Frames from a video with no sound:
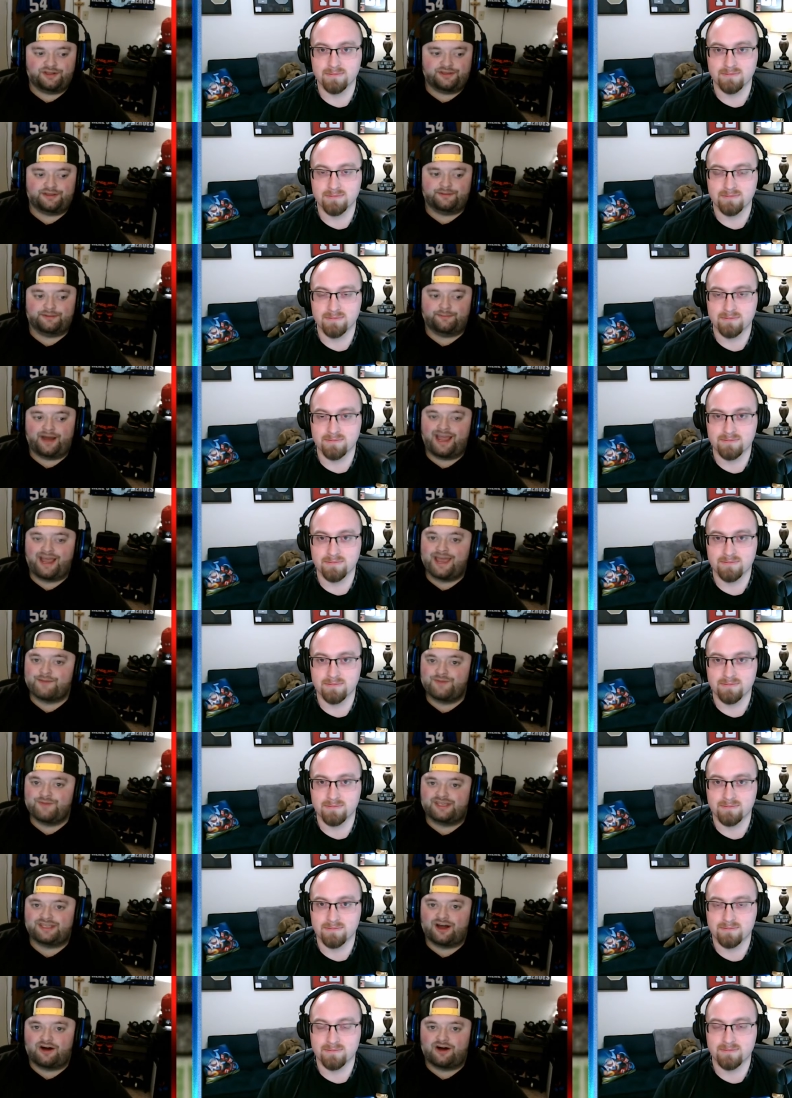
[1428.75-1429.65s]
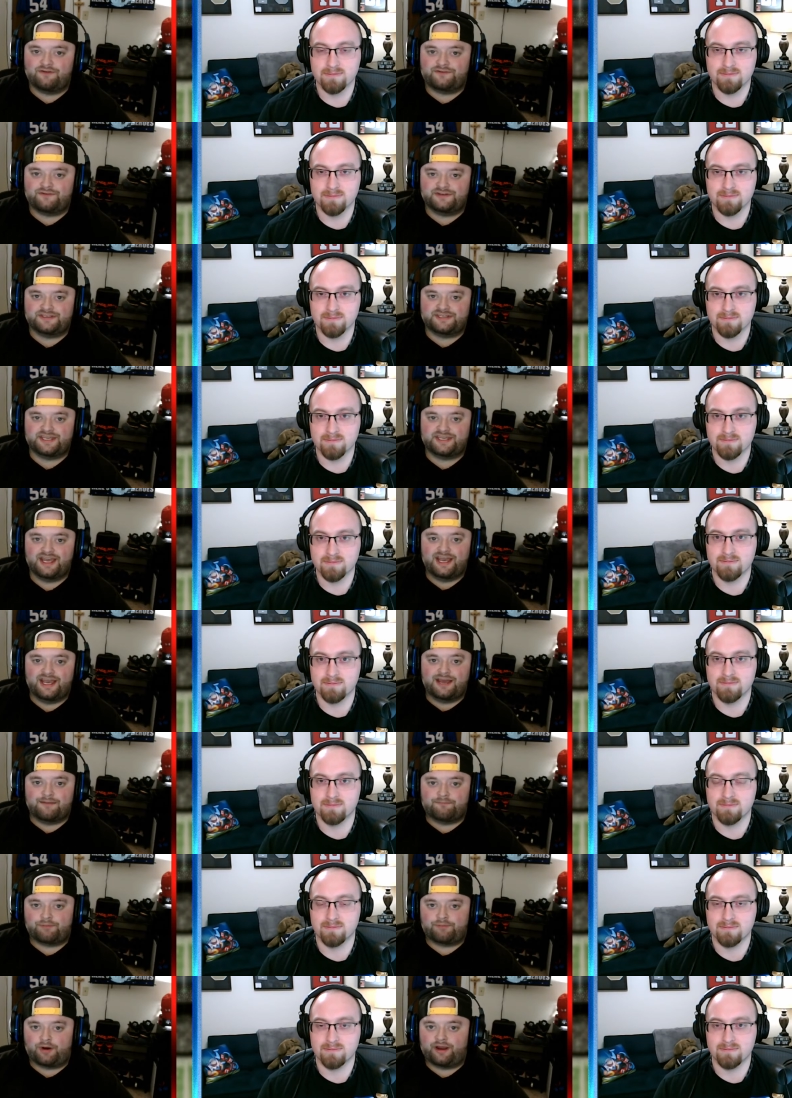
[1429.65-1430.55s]
Speaker 1: The Miami Dolphins
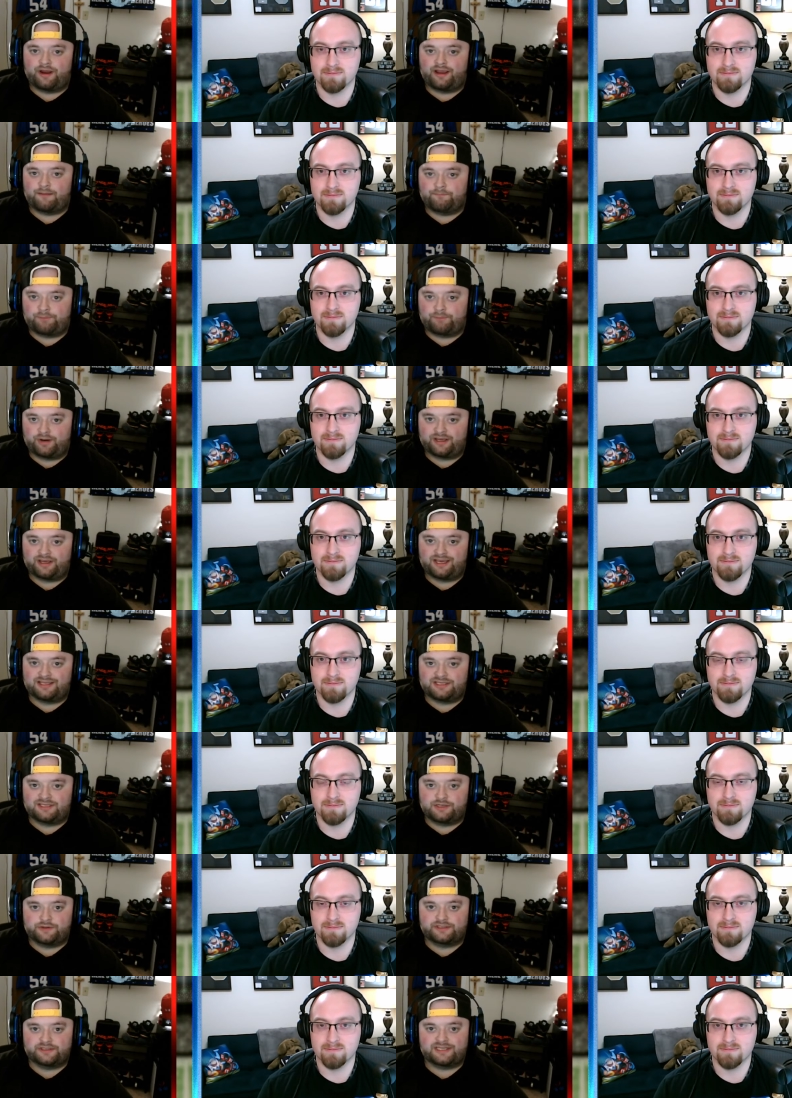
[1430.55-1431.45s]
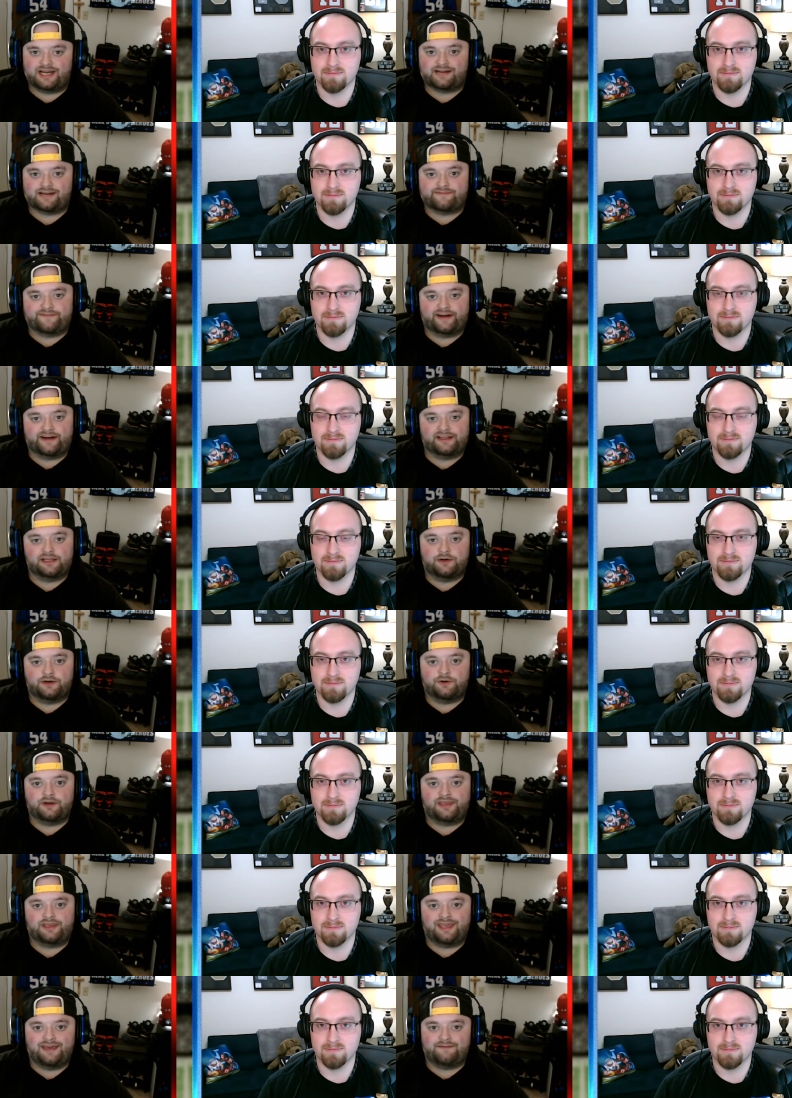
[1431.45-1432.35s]
bring, bring in Tua
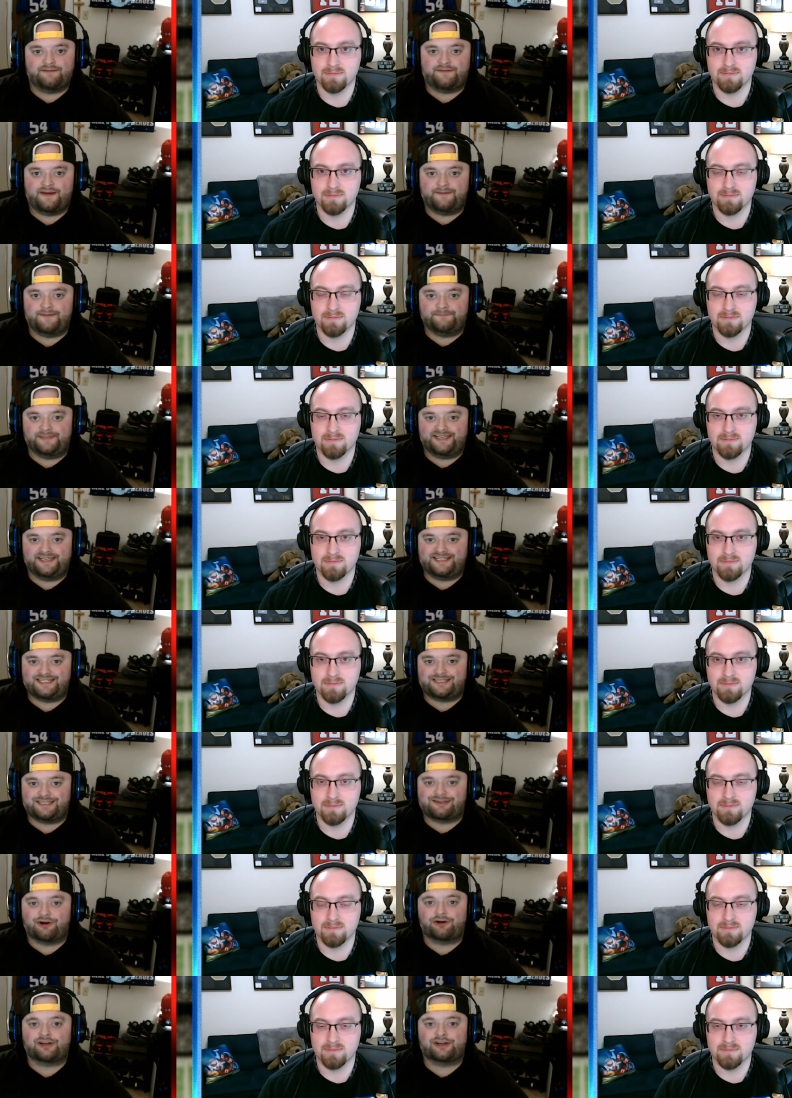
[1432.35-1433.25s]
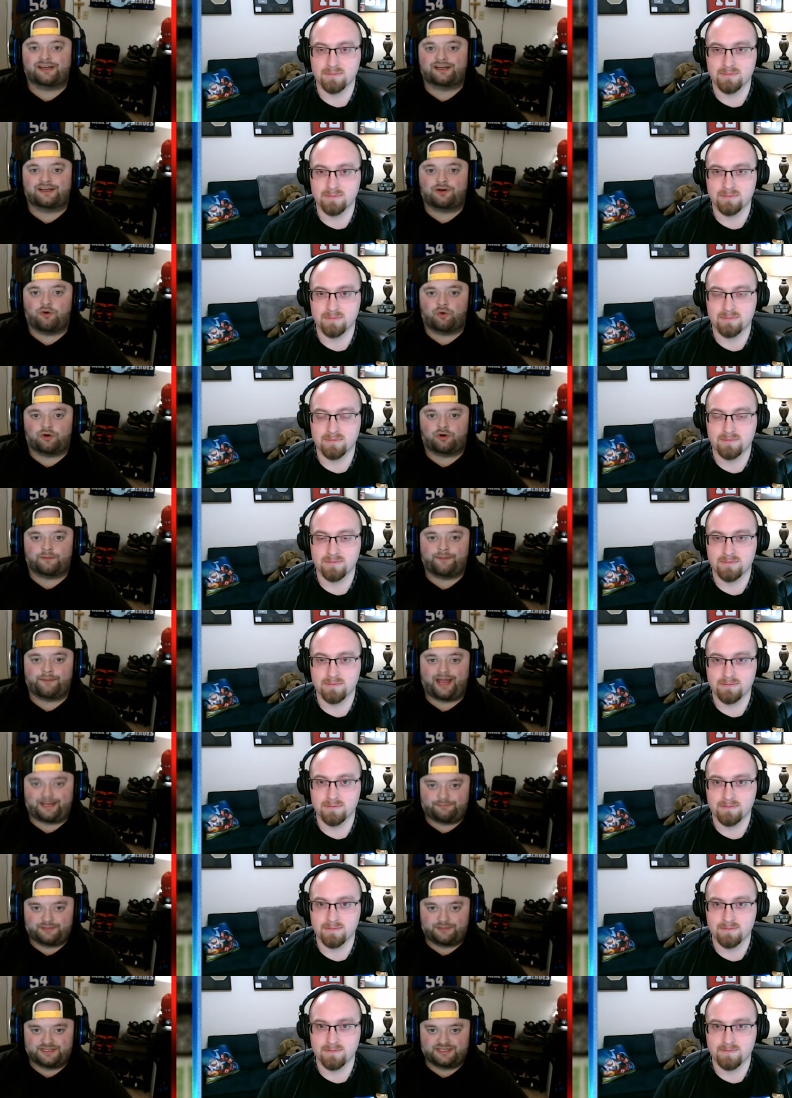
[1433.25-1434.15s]
Tagovailoa, give him the starting
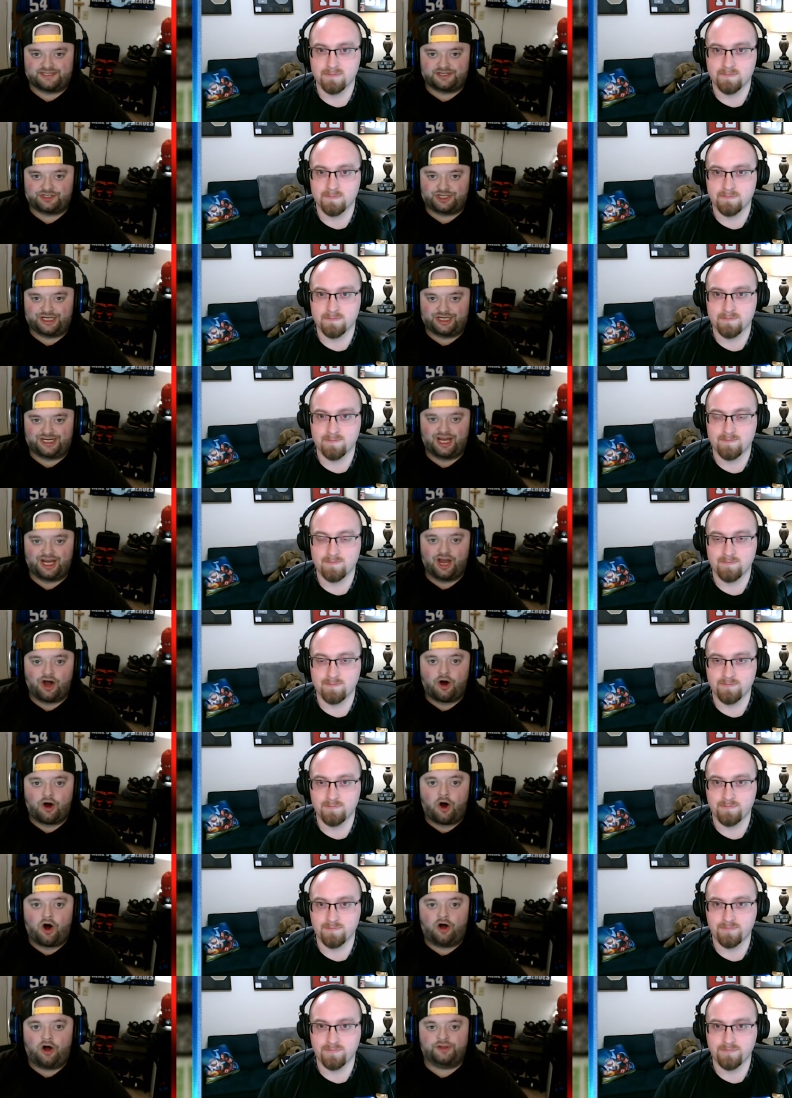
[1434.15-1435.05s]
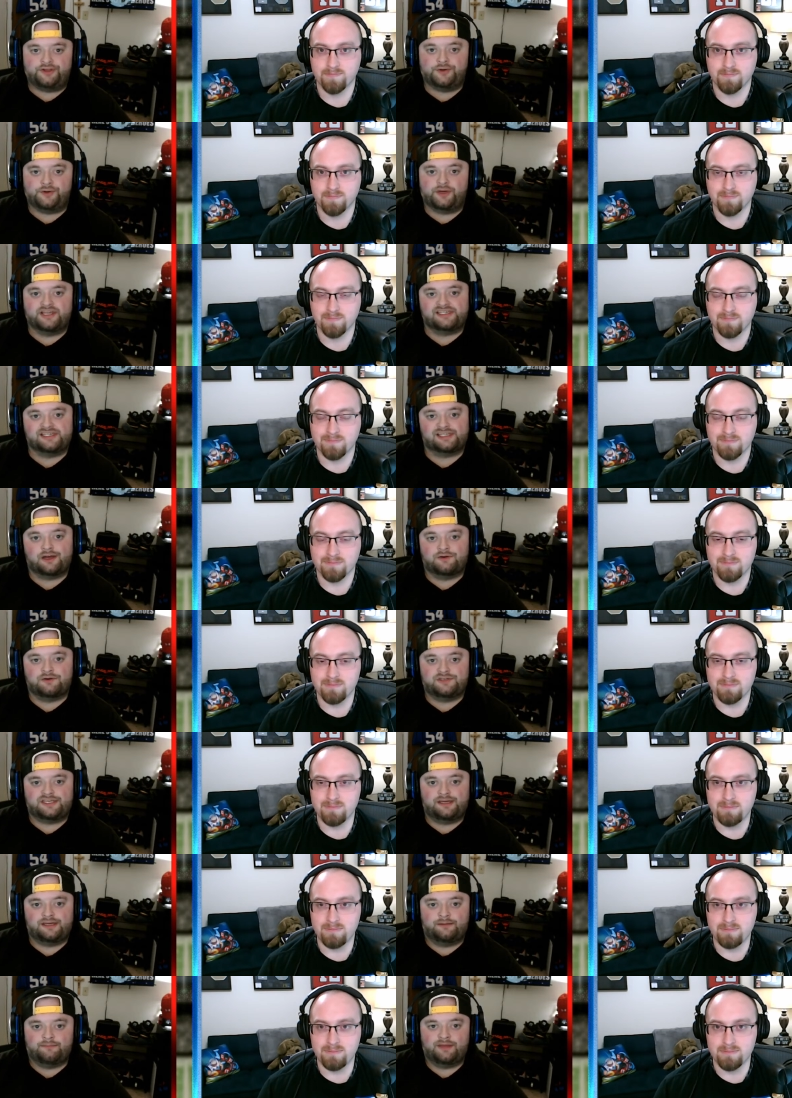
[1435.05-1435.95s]
quarterback position, all to his
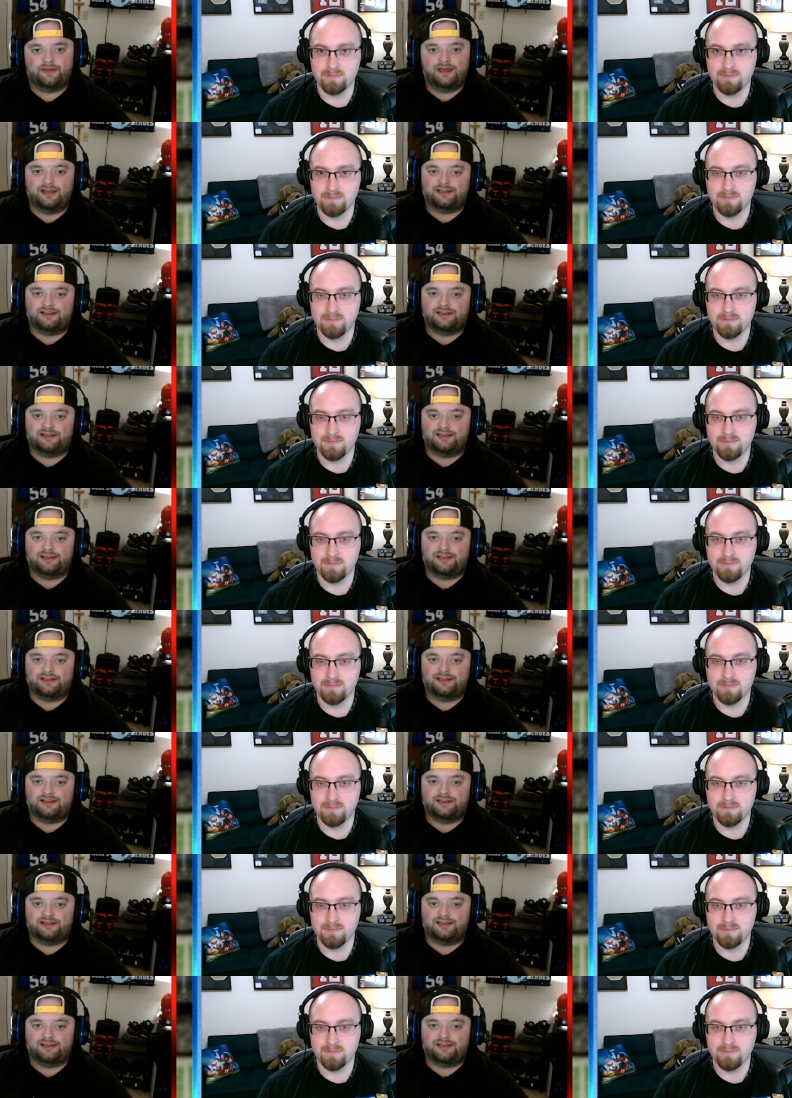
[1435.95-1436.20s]
lonesome.